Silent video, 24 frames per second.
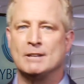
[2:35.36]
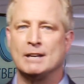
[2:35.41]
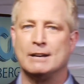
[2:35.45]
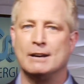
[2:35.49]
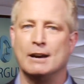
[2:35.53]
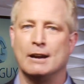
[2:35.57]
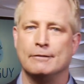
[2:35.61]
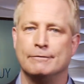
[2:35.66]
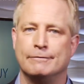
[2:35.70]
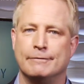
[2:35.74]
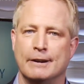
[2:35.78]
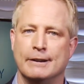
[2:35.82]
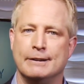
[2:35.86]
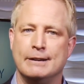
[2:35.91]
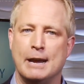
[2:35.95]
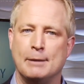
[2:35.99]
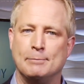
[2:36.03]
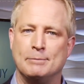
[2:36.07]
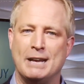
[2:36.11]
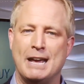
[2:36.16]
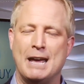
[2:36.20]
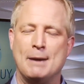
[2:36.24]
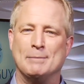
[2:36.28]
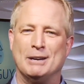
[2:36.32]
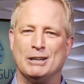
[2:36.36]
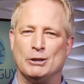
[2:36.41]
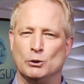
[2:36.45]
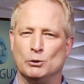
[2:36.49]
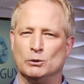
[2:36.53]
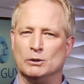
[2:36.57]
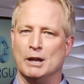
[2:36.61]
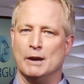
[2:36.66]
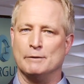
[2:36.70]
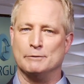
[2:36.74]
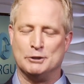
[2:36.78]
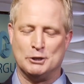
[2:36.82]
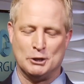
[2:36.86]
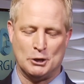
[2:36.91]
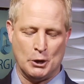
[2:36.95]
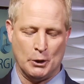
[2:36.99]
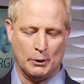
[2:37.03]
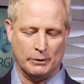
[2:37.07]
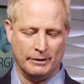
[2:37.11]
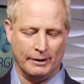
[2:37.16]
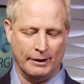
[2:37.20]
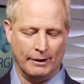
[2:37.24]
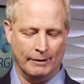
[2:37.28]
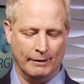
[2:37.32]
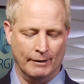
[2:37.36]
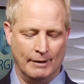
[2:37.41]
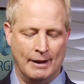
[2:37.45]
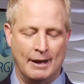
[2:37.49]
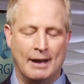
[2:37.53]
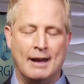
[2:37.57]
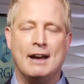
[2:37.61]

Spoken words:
Got a friend named Emmett who loves to go there.